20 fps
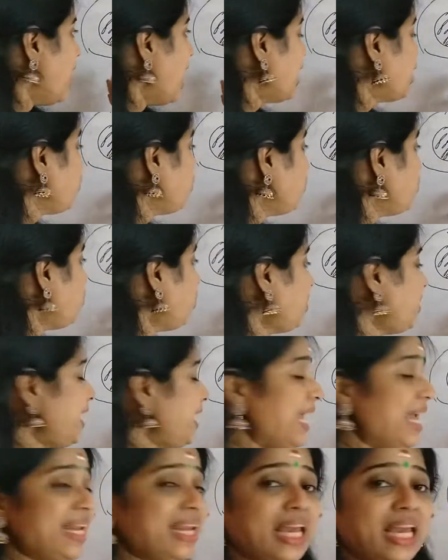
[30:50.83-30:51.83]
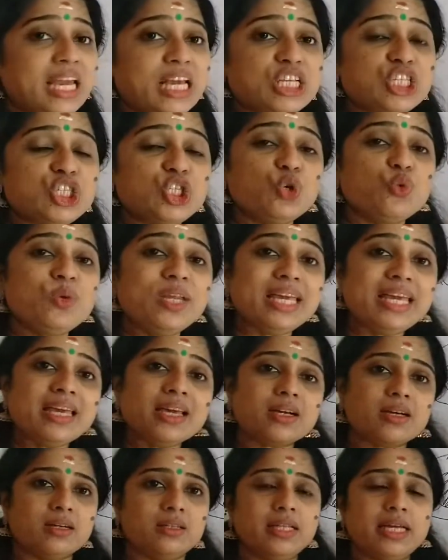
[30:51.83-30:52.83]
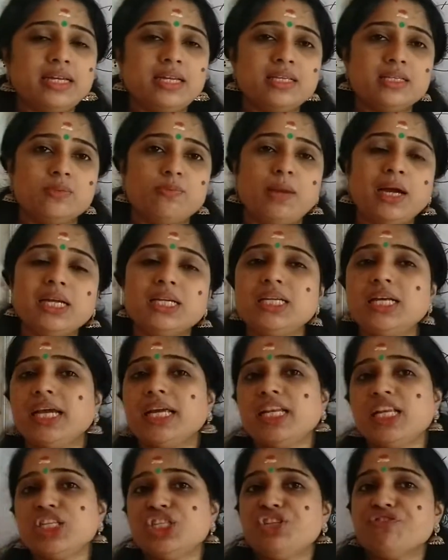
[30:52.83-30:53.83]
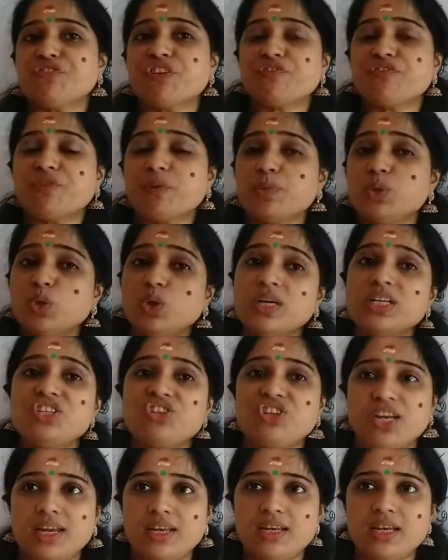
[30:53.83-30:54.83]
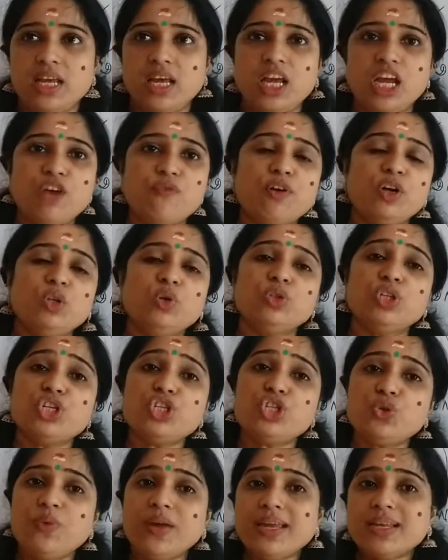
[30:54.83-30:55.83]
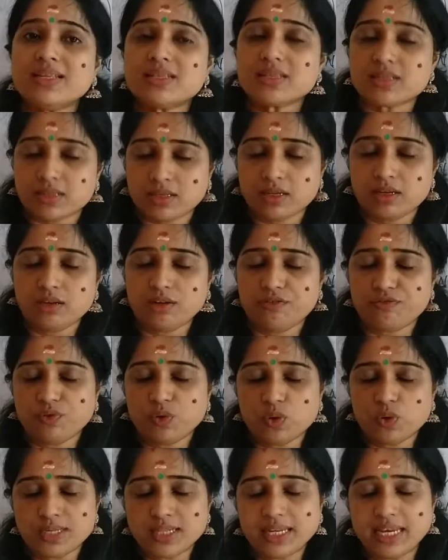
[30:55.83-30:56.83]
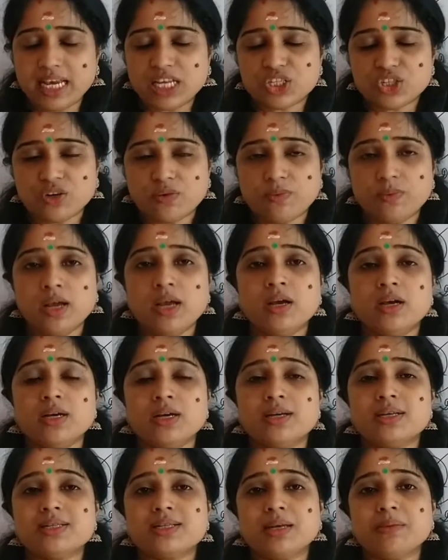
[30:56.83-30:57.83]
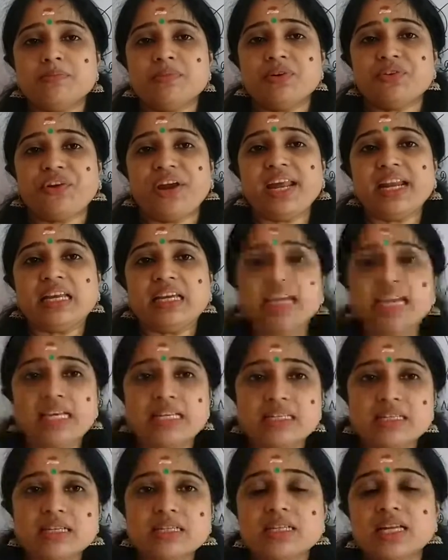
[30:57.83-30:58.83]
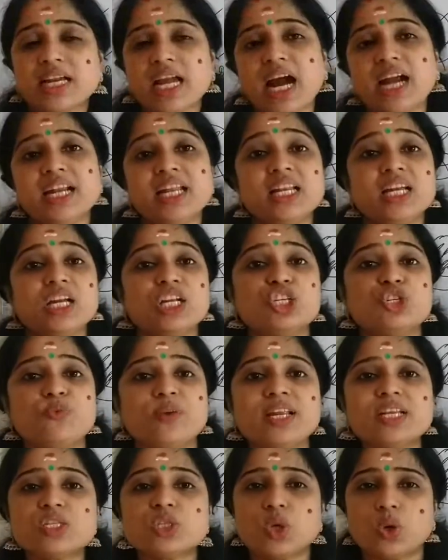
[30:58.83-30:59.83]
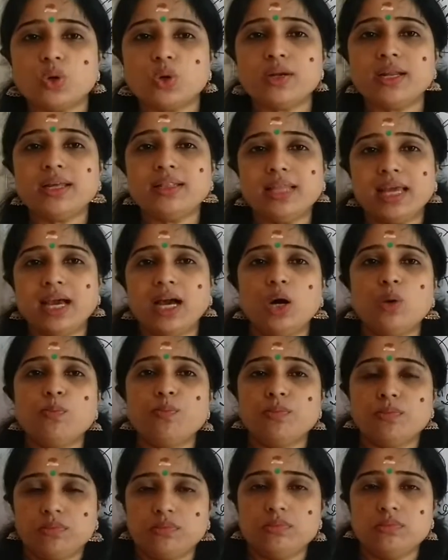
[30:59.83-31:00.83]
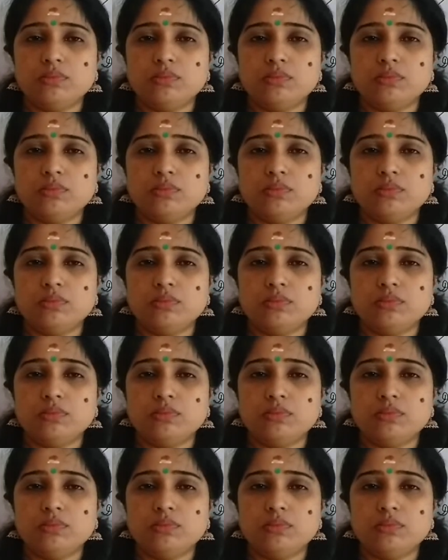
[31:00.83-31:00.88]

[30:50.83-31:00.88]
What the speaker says: And DNA is unique. That is, my DNA is different from your DNA, even though the twins, of course, in the case of some rare cases, like identical twins only, they have,